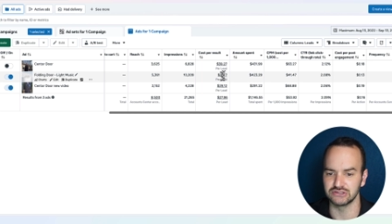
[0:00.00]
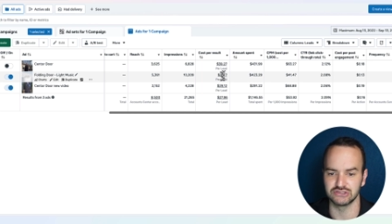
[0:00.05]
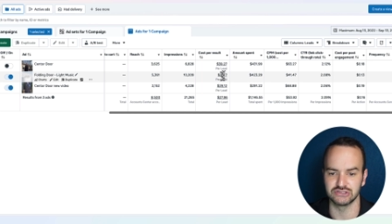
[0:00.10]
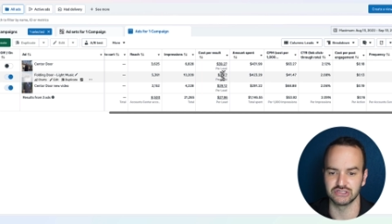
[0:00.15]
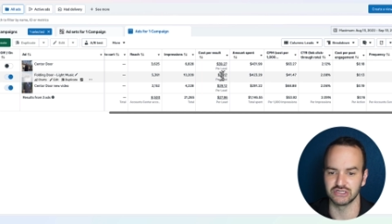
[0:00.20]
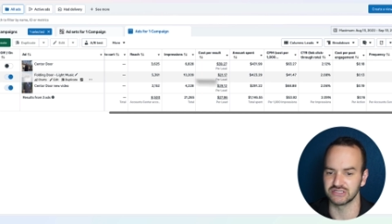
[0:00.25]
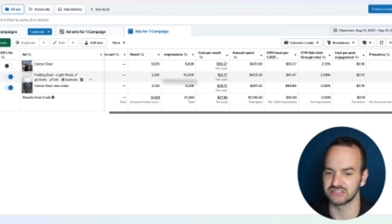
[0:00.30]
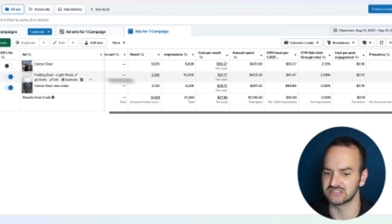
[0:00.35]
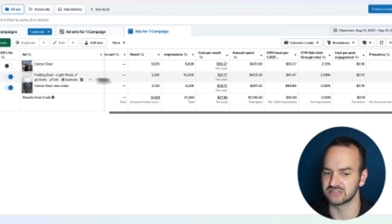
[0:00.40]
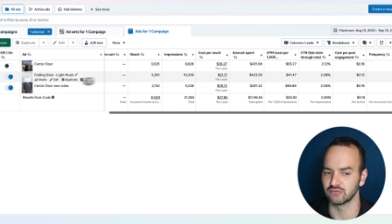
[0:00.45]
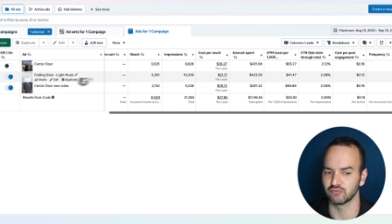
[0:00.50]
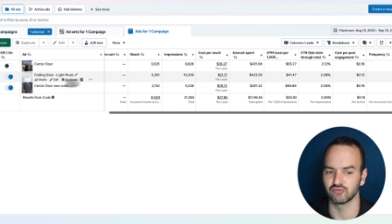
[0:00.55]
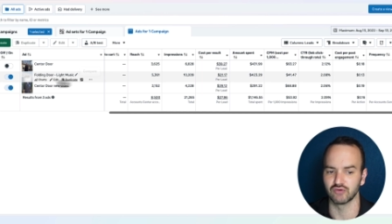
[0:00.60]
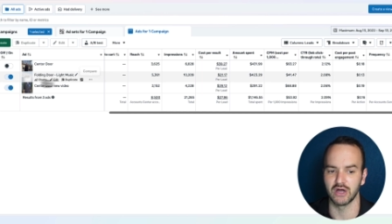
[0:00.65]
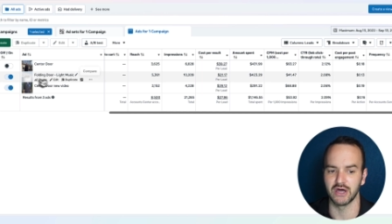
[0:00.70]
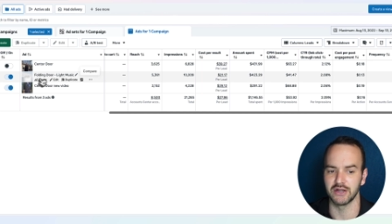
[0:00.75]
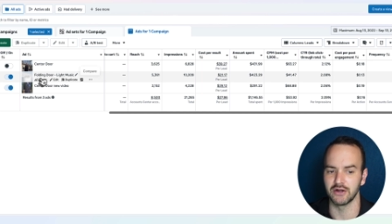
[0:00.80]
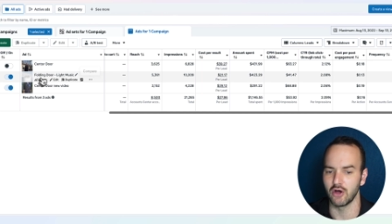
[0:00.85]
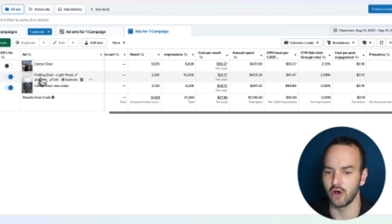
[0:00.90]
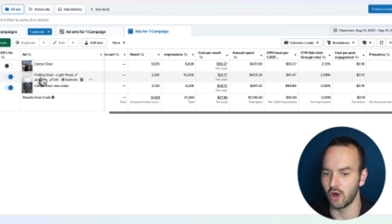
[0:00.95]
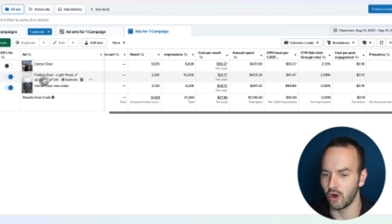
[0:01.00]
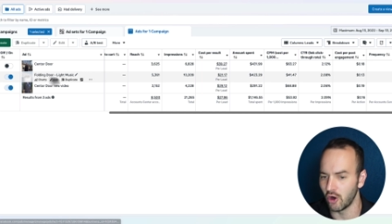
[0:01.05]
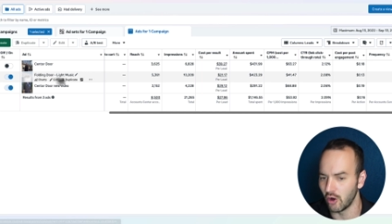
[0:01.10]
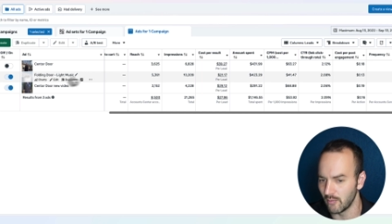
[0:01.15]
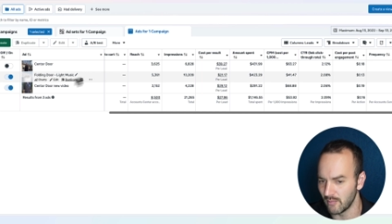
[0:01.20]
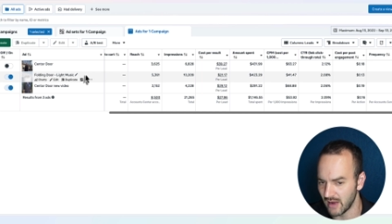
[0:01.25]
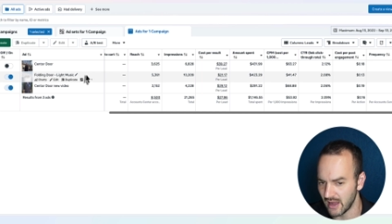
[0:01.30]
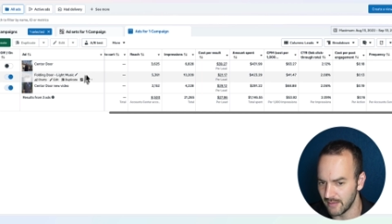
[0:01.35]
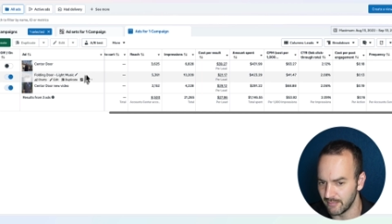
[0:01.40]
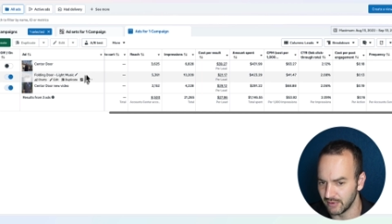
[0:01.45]
just run all
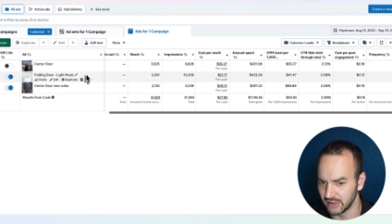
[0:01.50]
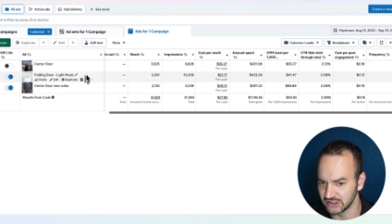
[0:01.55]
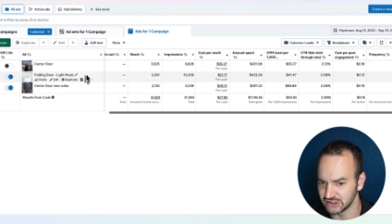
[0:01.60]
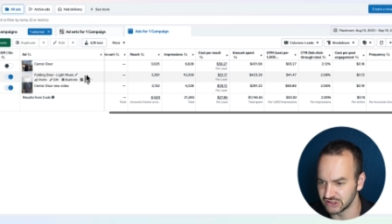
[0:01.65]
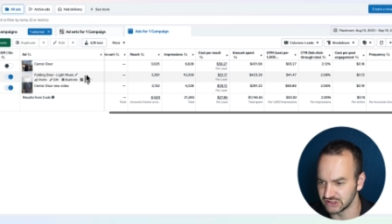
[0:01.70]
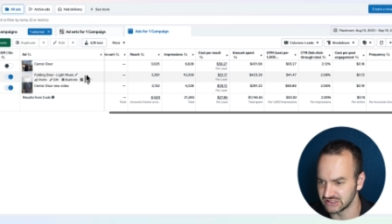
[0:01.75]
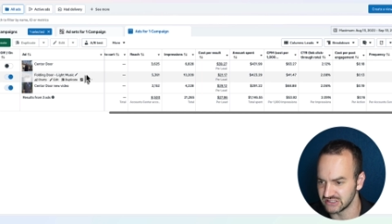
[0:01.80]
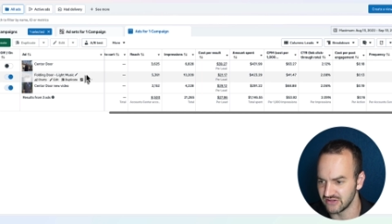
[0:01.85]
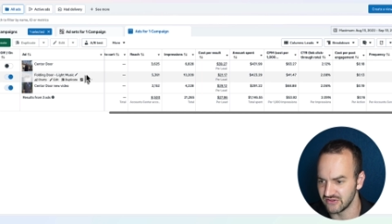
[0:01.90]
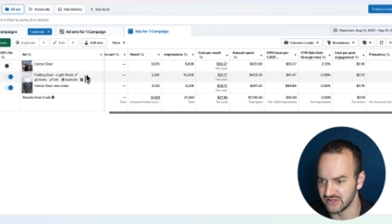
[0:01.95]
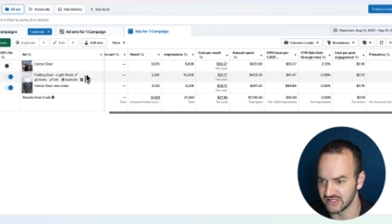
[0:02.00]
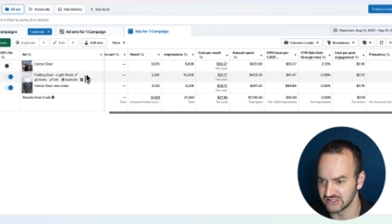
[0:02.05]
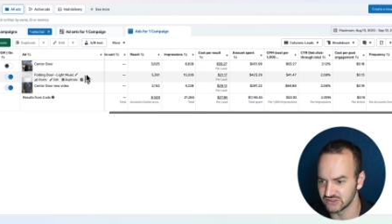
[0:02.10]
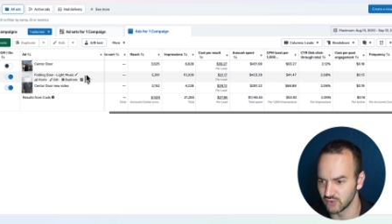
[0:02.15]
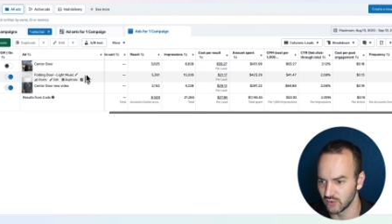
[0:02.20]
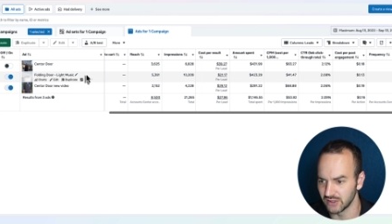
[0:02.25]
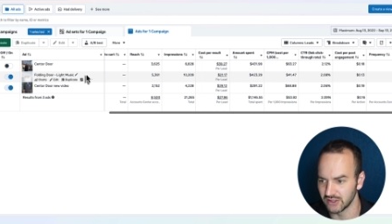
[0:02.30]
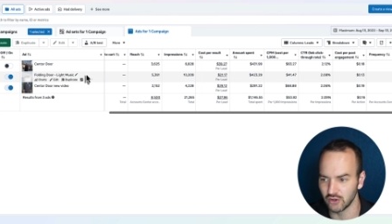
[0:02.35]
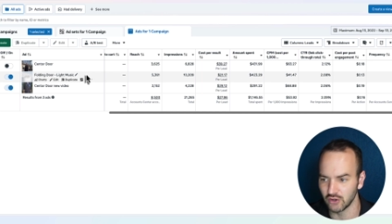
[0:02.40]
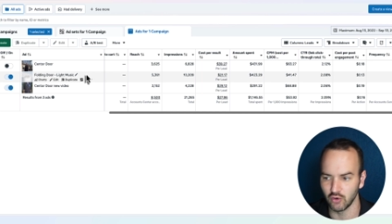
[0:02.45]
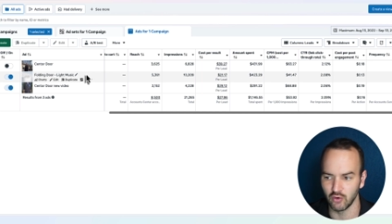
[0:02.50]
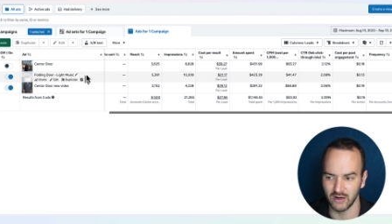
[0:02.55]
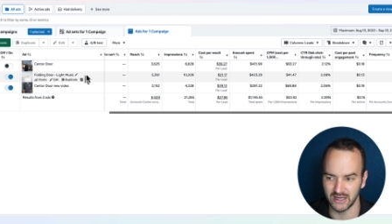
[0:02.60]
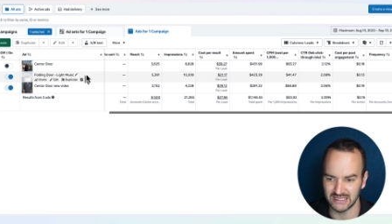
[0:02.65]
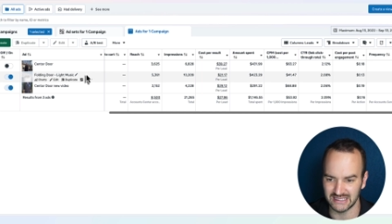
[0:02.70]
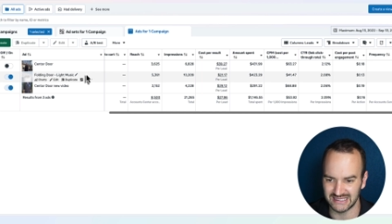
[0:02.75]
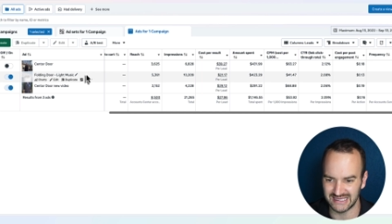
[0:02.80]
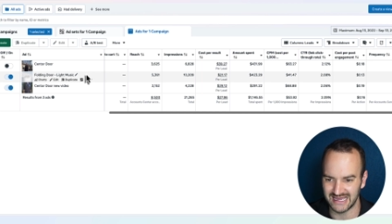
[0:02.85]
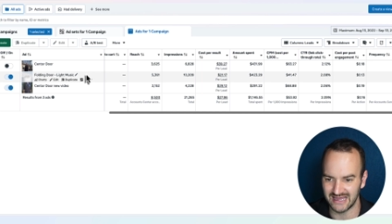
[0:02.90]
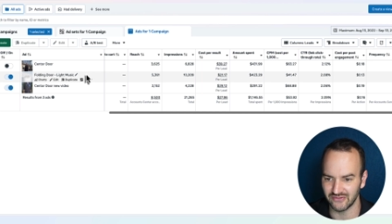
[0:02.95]
my budget to this one
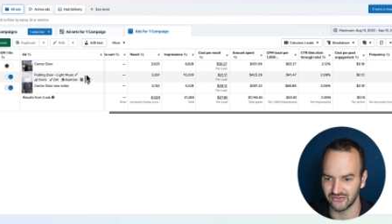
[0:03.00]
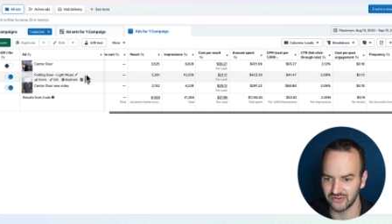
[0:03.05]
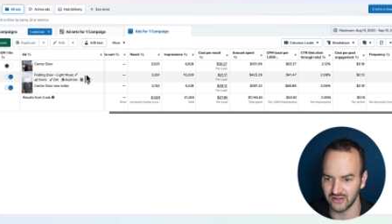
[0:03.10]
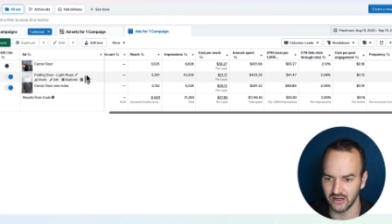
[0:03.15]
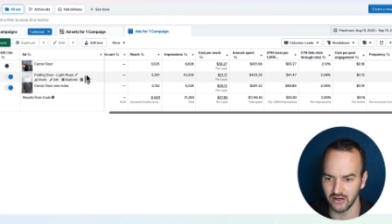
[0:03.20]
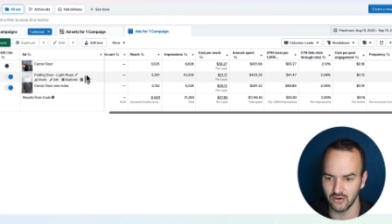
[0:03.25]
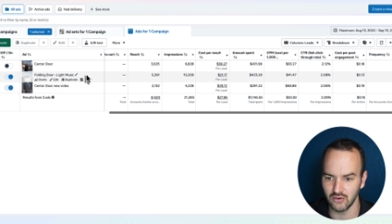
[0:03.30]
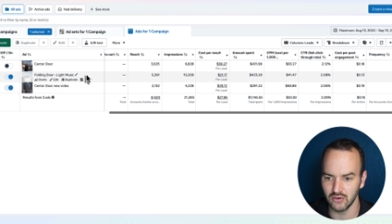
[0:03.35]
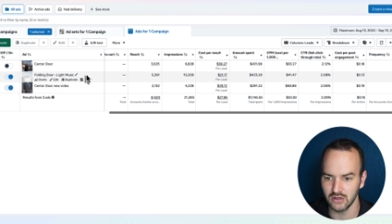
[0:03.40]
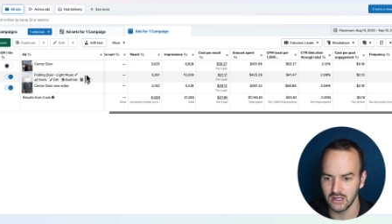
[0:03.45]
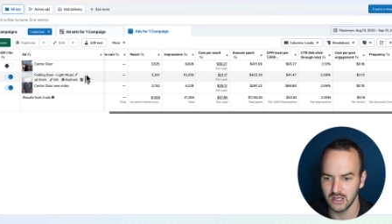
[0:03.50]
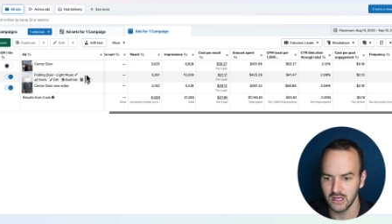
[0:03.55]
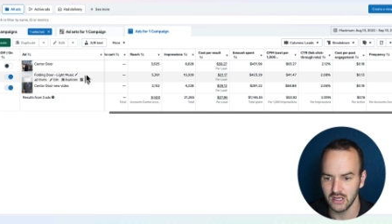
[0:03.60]
quite yet though.